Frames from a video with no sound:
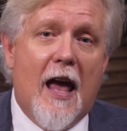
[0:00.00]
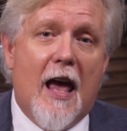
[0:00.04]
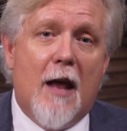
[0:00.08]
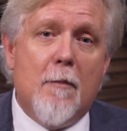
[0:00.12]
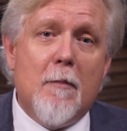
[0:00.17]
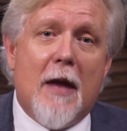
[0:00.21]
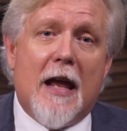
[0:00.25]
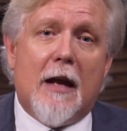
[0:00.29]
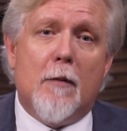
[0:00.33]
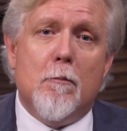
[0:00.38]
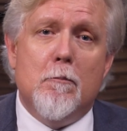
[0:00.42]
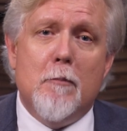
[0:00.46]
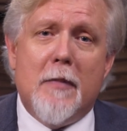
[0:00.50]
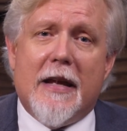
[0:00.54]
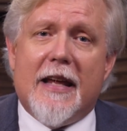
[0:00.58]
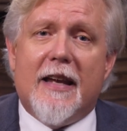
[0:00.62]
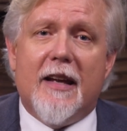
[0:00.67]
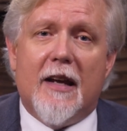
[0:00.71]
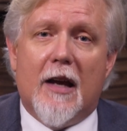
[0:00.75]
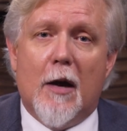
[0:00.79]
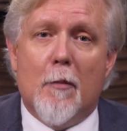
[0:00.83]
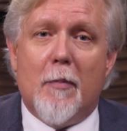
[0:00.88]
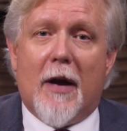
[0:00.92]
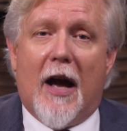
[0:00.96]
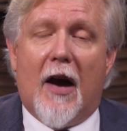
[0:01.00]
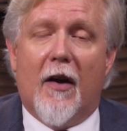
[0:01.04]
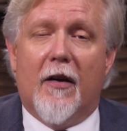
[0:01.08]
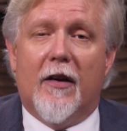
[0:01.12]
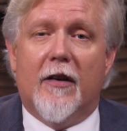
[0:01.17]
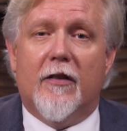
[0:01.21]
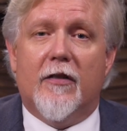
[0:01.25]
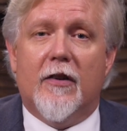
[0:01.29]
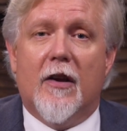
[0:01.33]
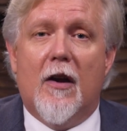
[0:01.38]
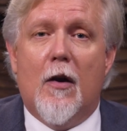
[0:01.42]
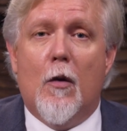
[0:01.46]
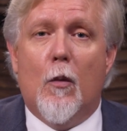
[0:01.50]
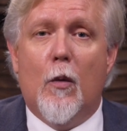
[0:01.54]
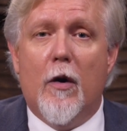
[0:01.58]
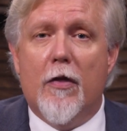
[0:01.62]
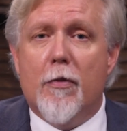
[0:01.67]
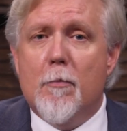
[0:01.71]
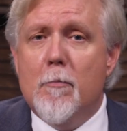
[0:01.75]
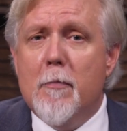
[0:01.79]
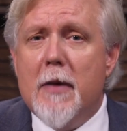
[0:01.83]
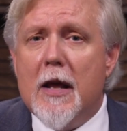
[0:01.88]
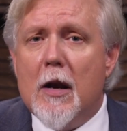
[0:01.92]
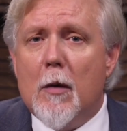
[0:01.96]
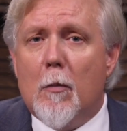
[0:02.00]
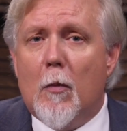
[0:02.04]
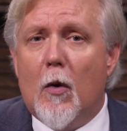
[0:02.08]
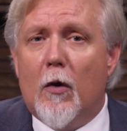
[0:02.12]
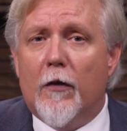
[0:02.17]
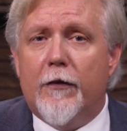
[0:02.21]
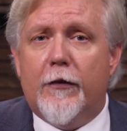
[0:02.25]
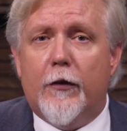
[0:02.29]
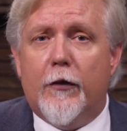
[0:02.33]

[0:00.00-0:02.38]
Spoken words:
and make meaning about it with minimal